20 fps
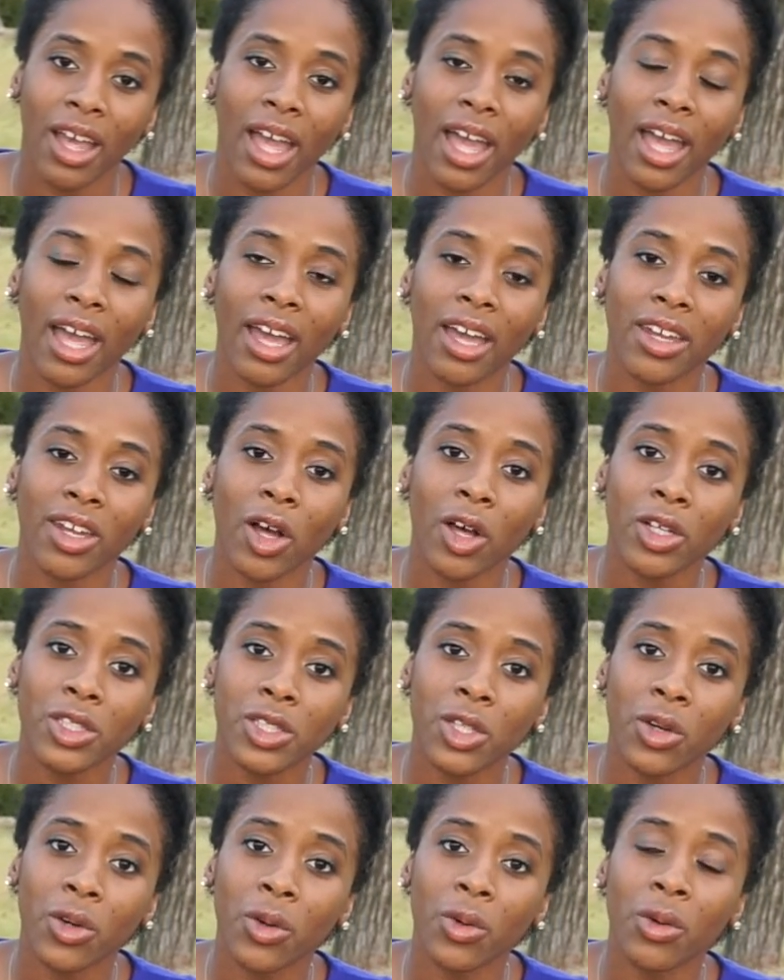And
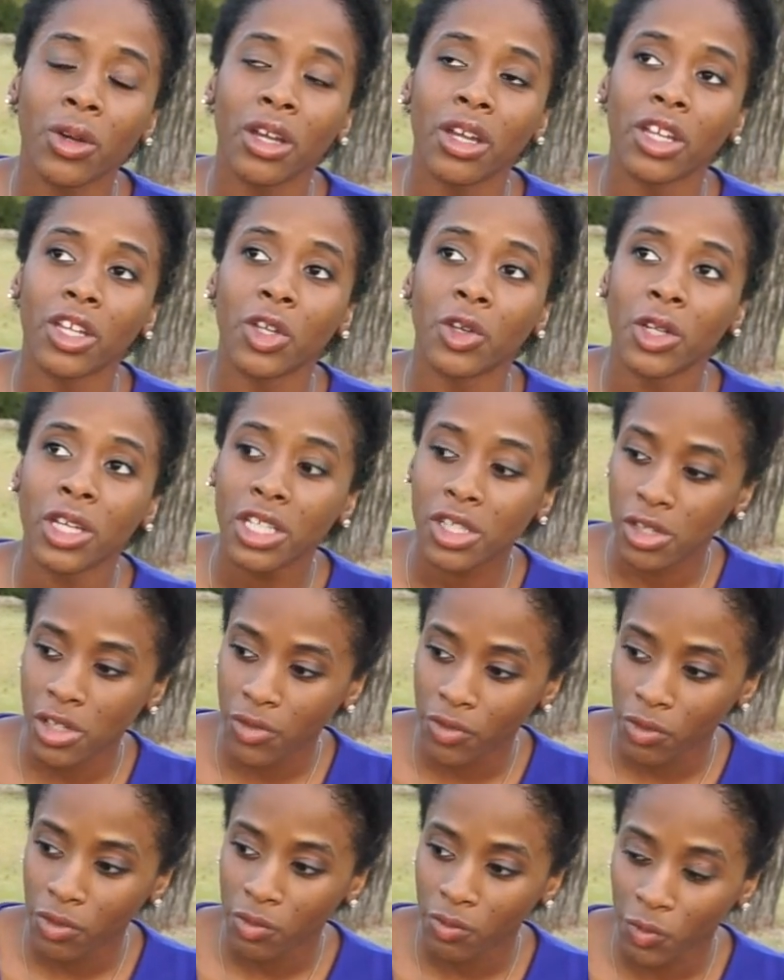also, you need to
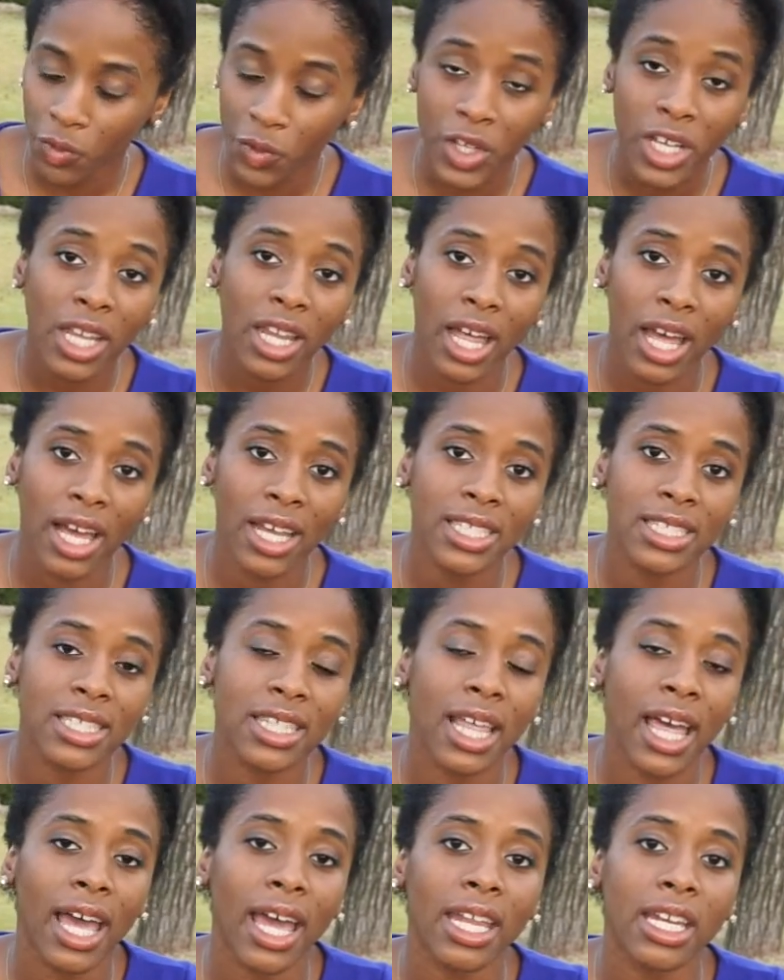realize
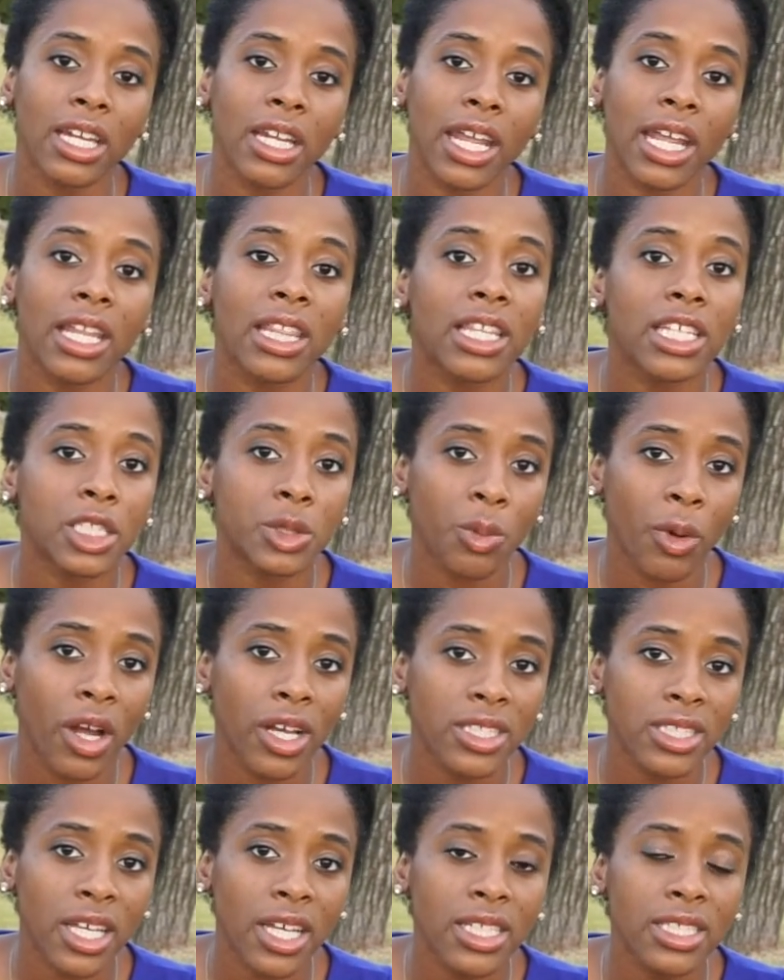that in this
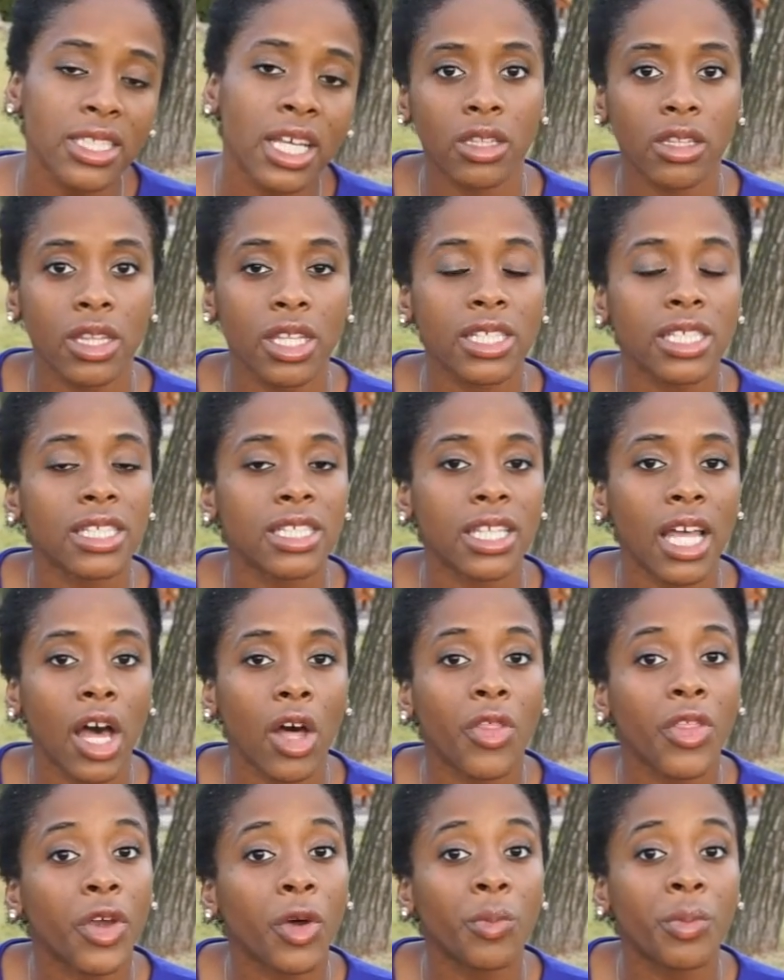process, this is how
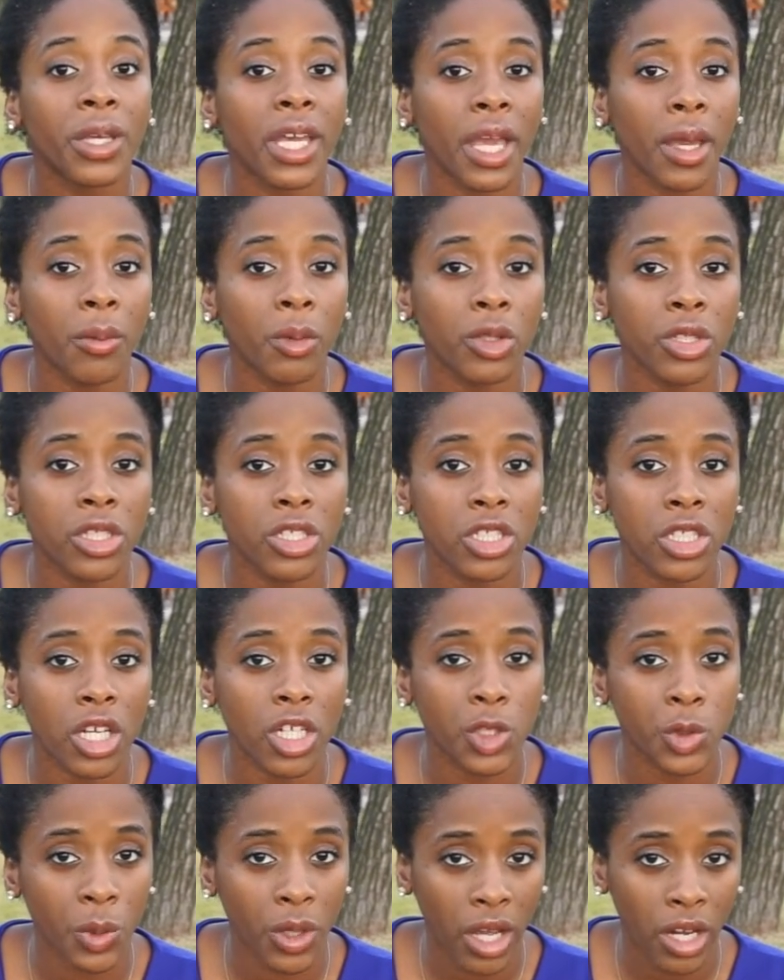they'll be able to
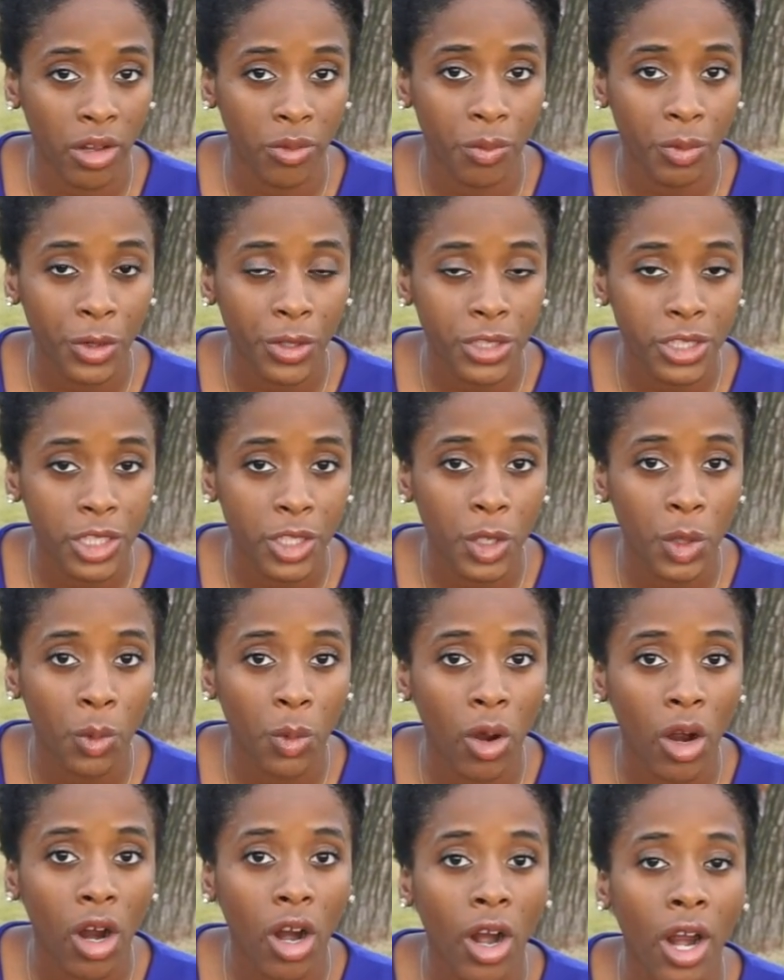judge what kind of person you
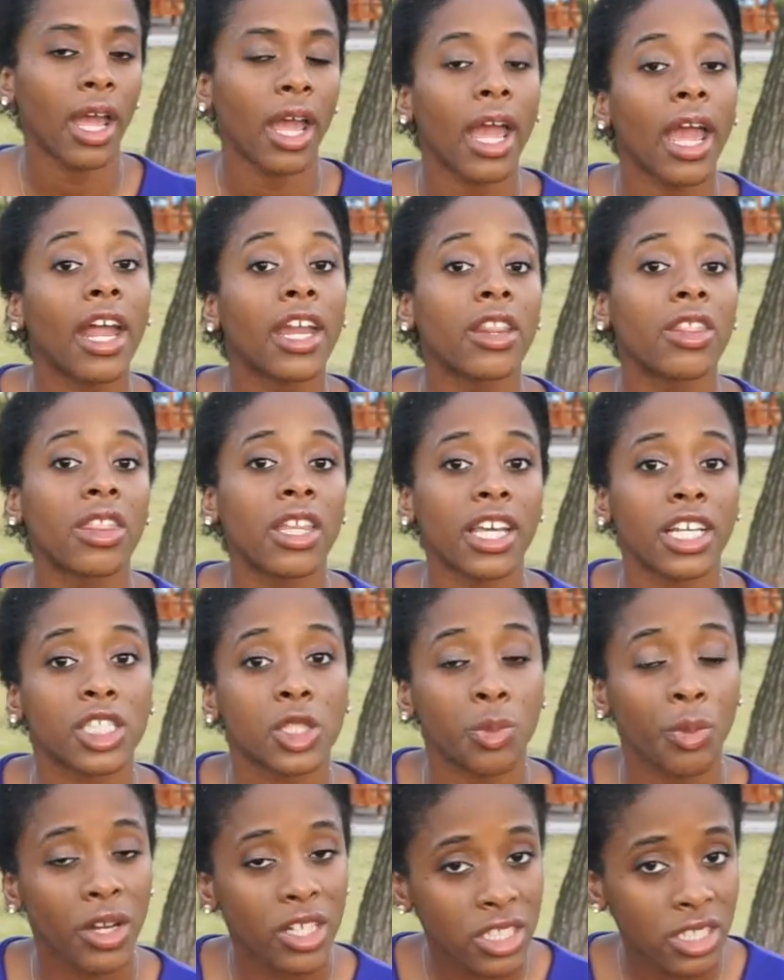are, and the
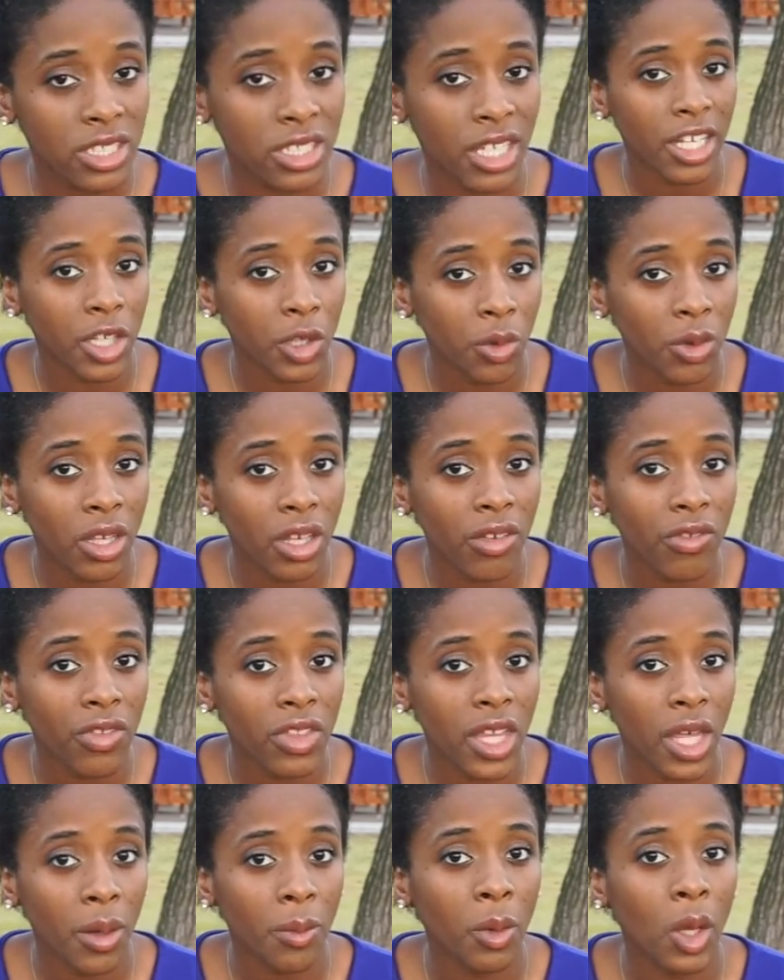expressions you give
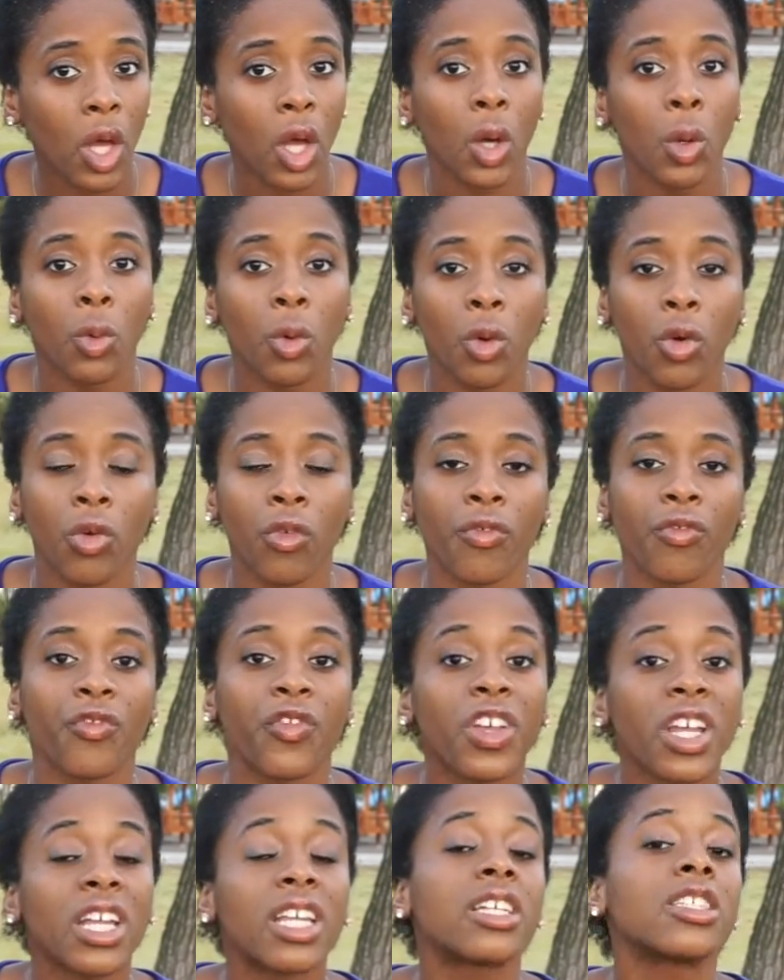them will
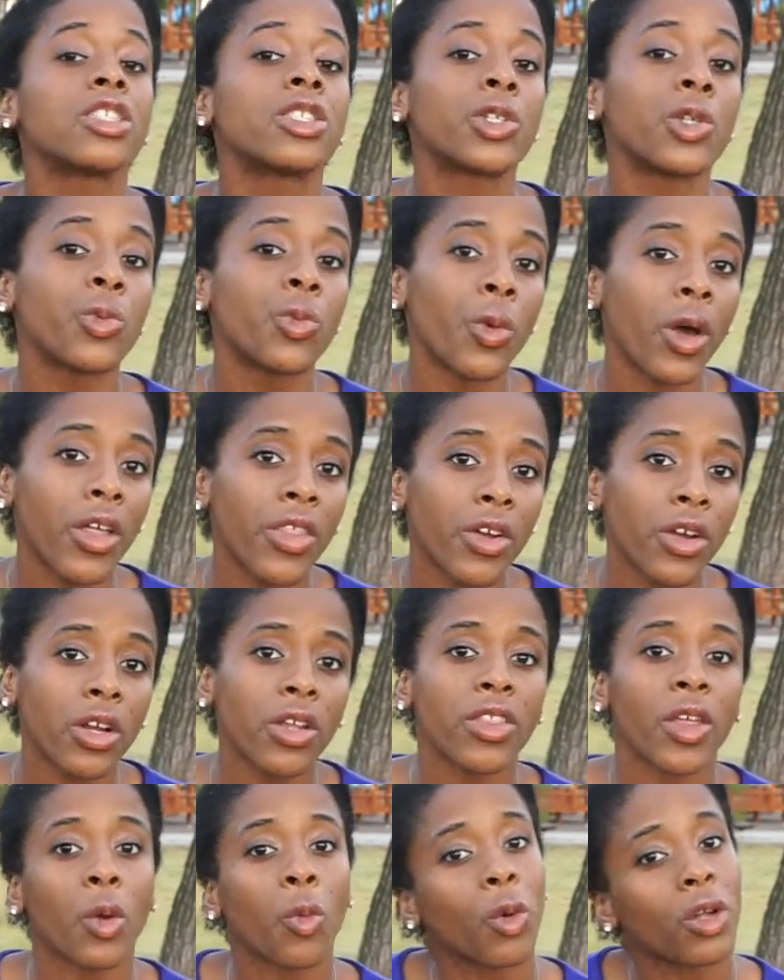feed into whether
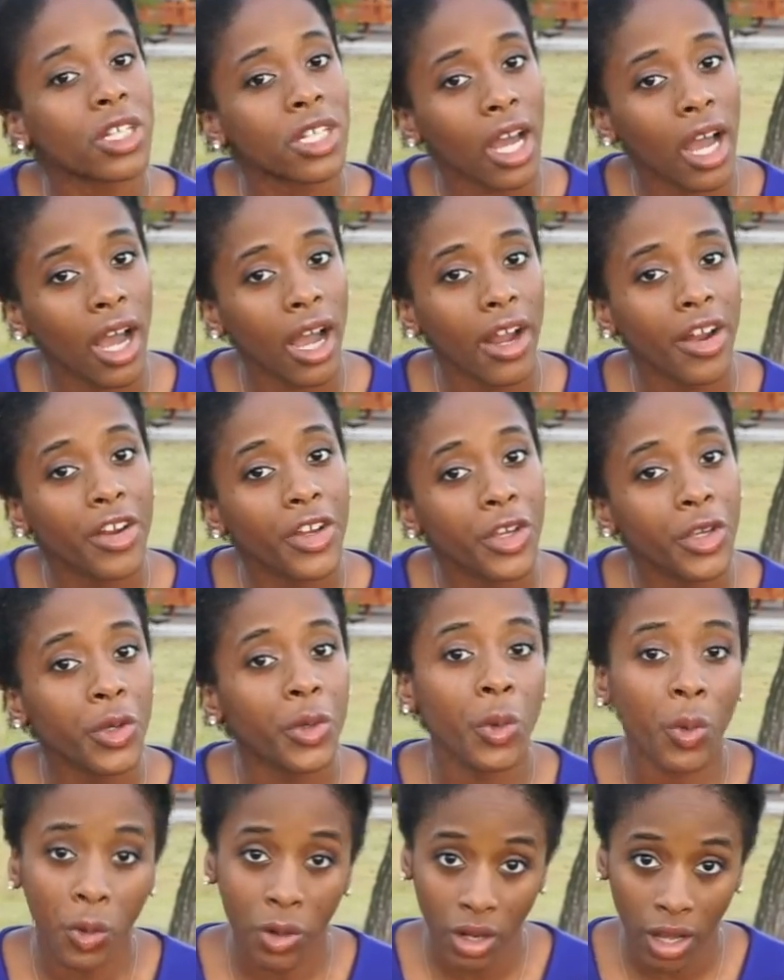they want to hire
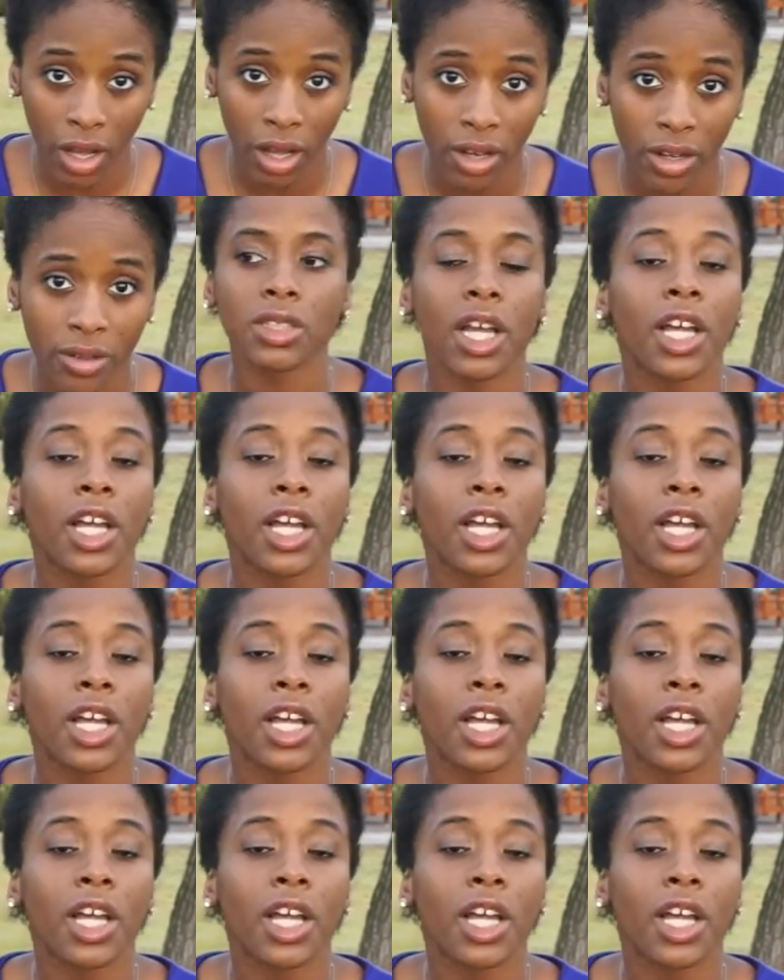you or not.